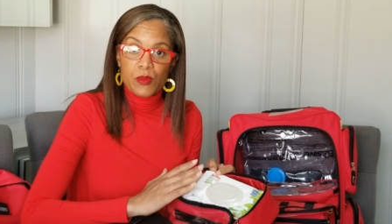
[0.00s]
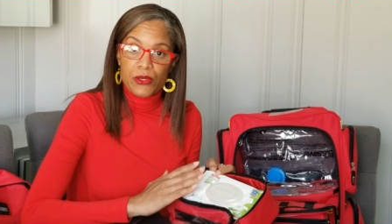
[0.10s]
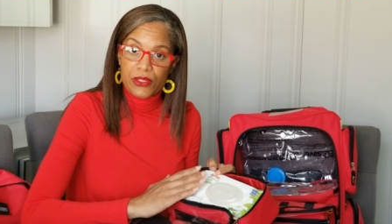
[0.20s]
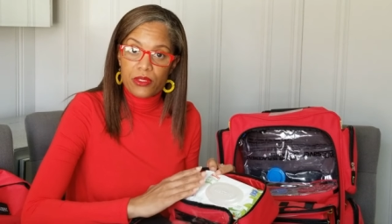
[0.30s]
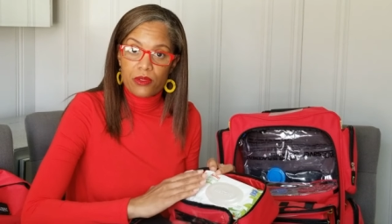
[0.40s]

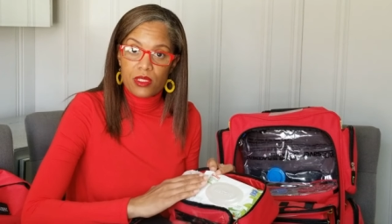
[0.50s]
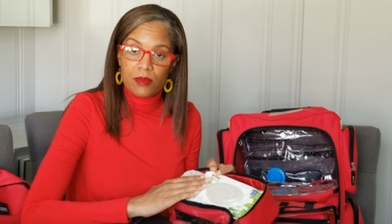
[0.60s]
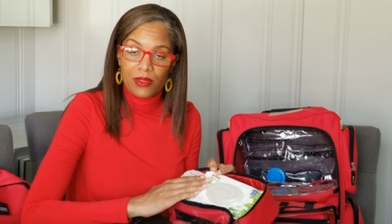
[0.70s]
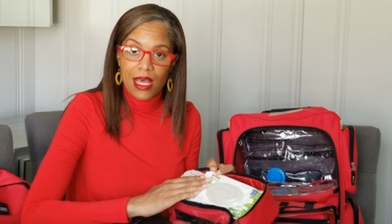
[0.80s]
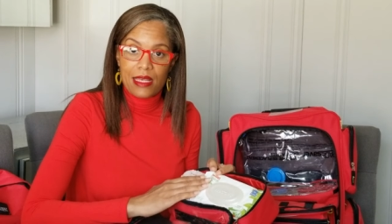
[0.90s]
personal
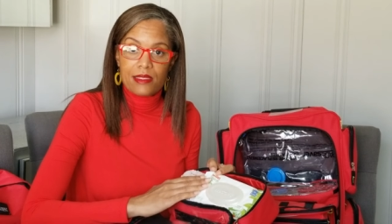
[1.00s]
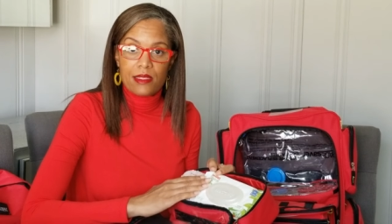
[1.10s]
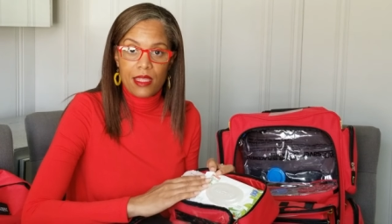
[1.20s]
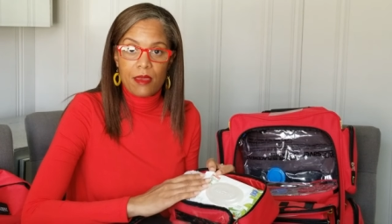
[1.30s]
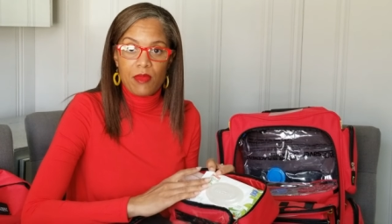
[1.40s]
supplies
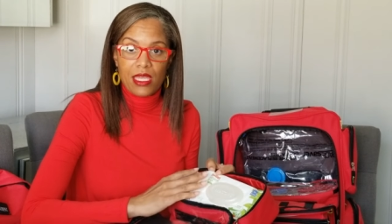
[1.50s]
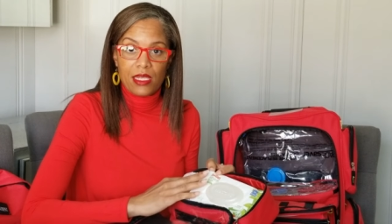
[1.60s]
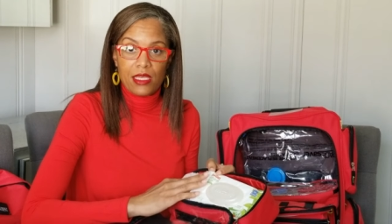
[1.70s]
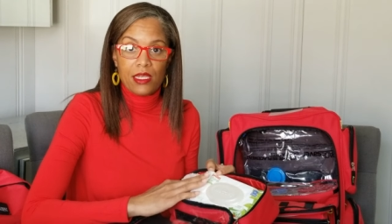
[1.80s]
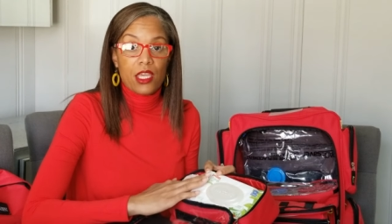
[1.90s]
that they may need,